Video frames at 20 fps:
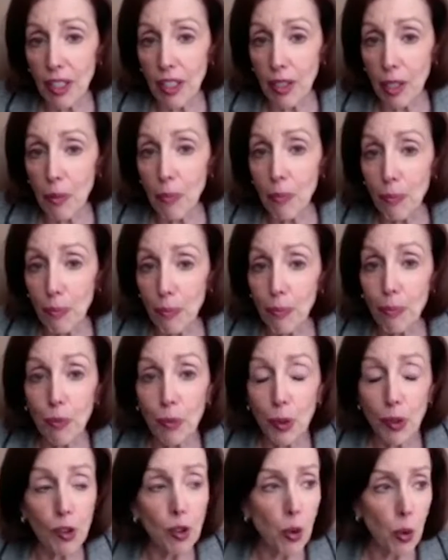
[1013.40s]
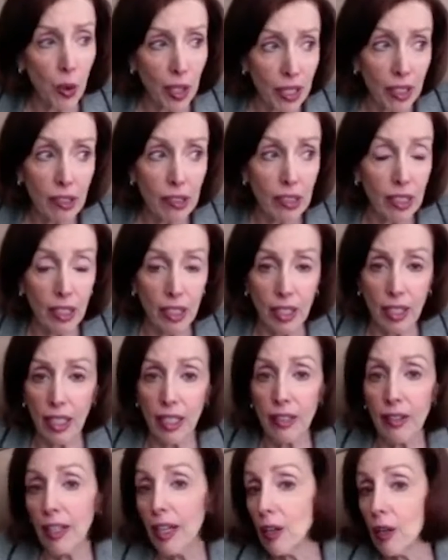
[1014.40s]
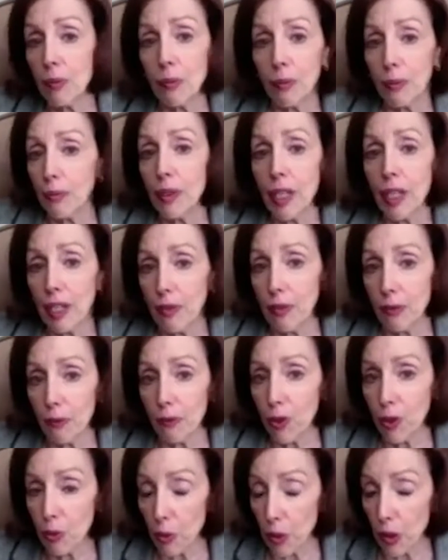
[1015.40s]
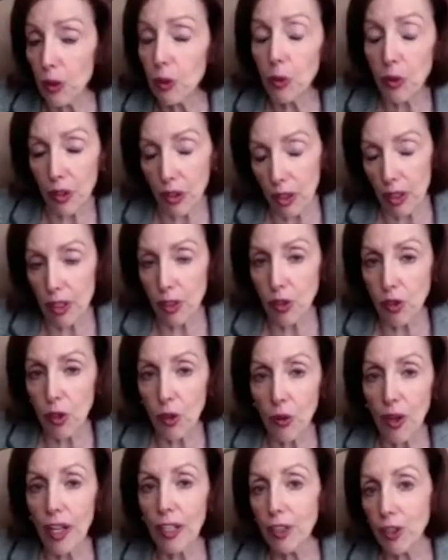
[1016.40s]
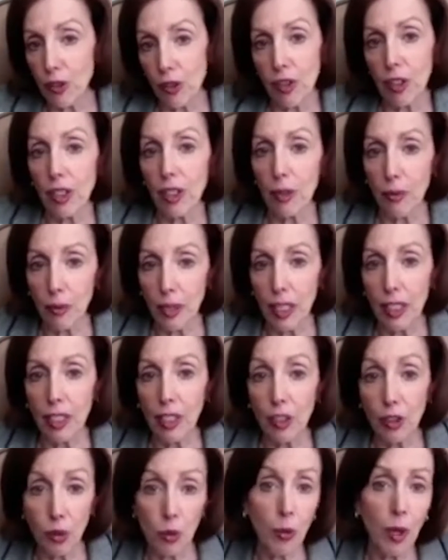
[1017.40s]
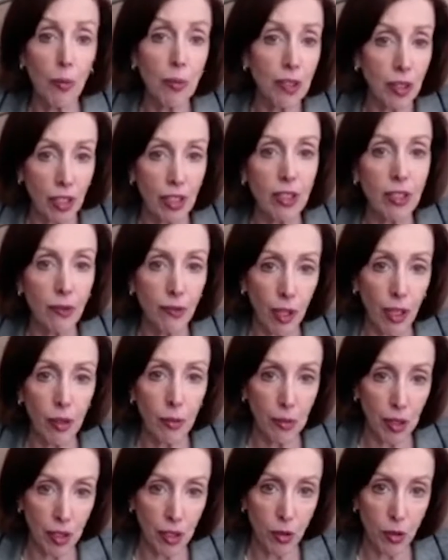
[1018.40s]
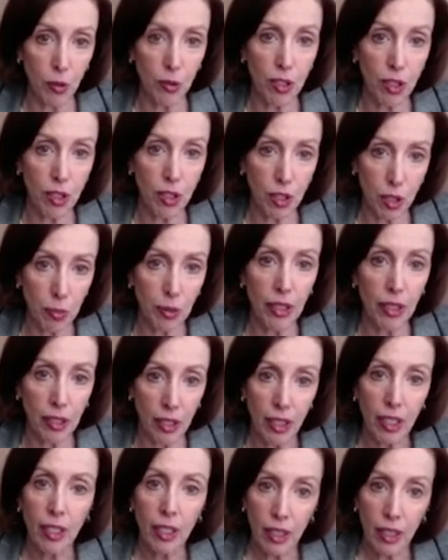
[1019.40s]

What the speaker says: Stayed up real quickly, and now I'm not thrilled with it. So actually, I'm getting a new website developed as we speak.